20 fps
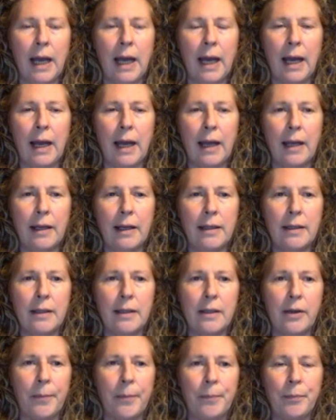
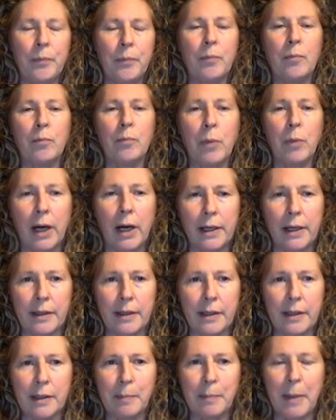and I
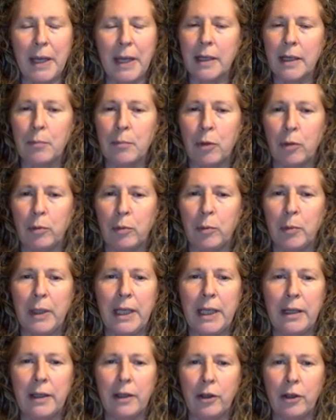suspect
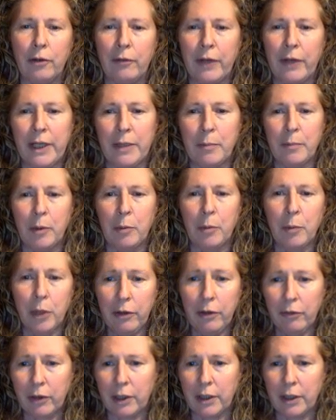probably that your Facebook
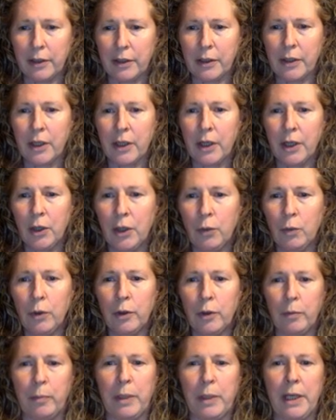profiles
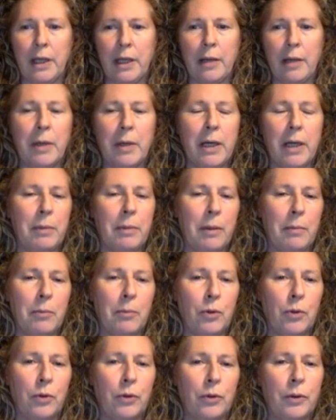wouldn't be. They might be
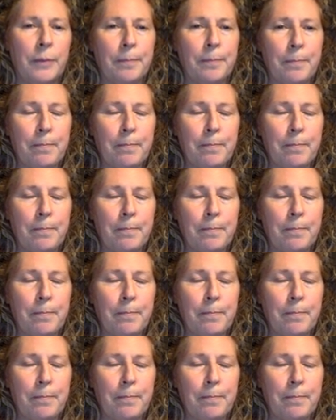more